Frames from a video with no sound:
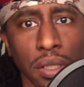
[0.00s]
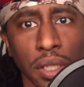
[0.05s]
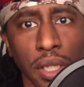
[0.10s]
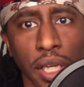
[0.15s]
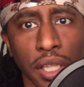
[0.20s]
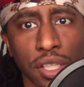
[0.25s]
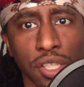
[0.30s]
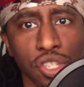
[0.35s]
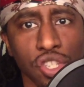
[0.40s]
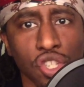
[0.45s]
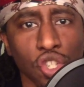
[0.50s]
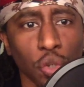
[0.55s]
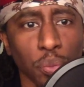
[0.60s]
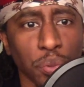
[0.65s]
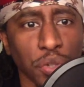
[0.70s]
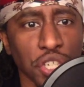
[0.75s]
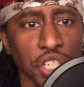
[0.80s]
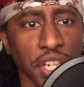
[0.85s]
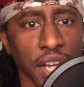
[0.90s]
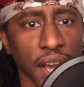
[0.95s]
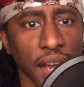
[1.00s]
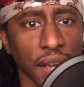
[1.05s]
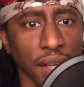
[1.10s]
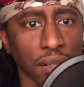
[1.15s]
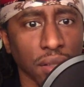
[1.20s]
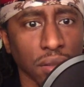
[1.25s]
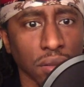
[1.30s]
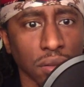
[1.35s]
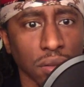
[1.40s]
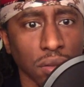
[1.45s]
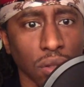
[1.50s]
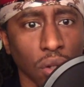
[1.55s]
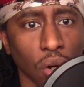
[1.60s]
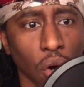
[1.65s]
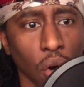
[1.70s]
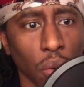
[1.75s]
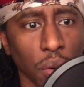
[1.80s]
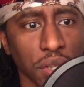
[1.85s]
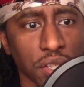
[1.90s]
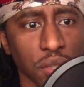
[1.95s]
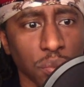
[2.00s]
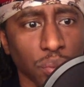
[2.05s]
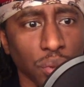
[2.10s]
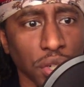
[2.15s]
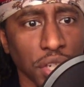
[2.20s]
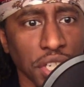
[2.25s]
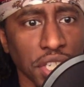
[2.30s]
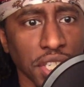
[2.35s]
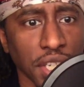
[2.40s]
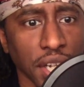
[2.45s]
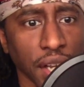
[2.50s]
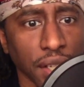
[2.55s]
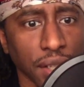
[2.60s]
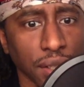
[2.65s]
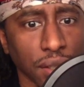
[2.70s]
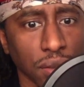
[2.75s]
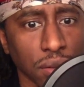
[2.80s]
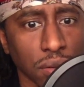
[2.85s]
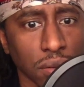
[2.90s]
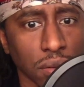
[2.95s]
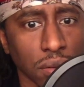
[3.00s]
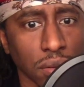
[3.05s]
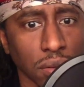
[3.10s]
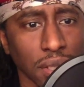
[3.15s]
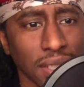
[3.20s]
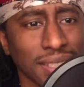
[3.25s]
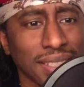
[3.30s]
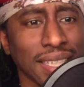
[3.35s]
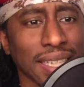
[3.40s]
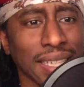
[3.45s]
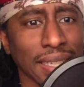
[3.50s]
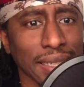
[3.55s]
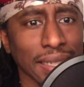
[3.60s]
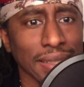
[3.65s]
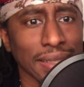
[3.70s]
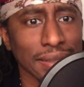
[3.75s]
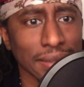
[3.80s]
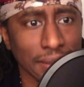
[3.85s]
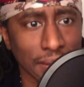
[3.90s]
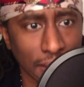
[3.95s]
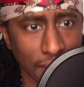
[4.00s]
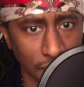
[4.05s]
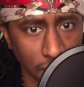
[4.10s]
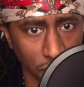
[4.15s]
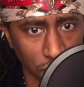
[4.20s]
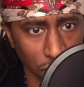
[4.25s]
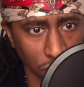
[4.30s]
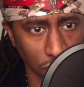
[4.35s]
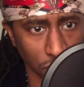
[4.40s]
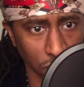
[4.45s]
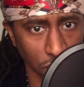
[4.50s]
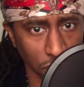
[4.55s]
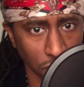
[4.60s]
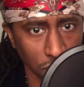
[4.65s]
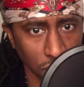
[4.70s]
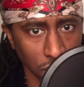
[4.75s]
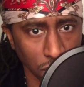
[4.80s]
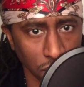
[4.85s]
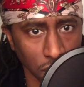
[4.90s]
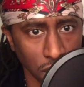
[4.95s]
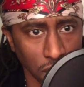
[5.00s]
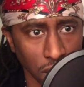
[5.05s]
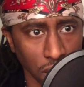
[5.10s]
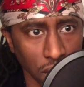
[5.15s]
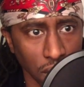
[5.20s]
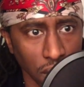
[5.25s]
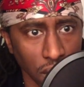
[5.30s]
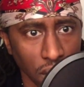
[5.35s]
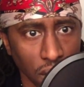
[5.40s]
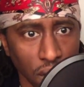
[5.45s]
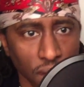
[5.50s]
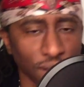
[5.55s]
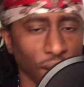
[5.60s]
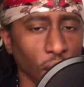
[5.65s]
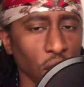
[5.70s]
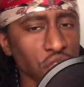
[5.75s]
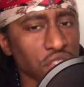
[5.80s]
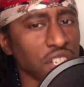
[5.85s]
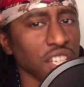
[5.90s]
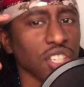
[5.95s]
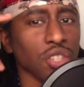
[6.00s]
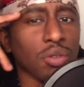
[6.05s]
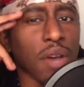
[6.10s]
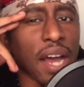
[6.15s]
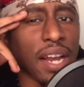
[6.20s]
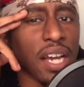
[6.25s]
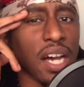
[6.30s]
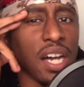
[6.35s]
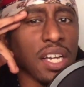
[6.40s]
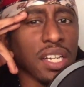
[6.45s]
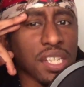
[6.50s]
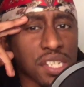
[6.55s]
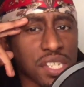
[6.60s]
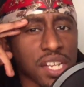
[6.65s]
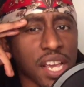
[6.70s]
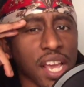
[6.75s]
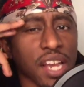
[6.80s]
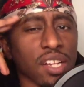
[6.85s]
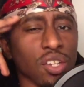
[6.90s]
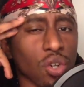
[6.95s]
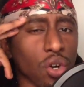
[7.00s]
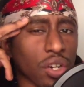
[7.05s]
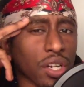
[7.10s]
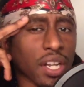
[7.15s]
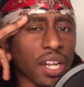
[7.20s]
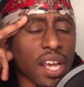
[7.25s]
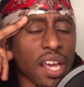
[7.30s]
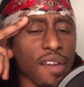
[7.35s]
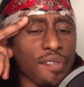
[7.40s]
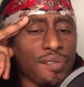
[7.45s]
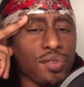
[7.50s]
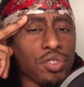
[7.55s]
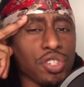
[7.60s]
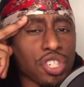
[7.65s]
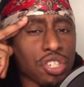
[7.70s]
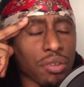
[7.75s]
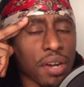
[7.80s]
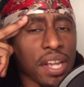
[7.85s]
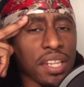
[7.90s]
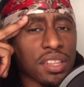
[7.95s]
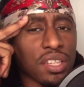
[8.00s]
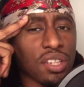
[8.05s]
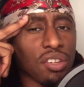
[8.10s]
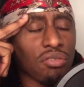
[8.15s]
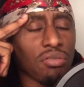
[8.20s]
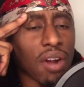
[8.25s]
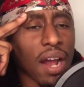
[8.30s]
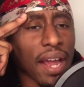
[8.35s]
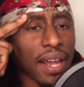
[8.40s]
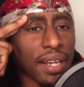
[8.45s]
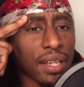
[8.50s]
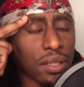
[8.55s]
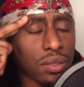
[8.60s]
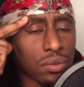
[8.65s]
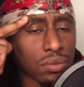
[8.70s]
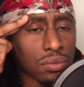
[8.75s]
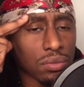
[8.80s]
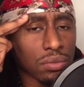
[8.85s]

hit the super chat. Always appreciate it. Let's get into this thing. First thing you got to understand in order to infiltrate the right,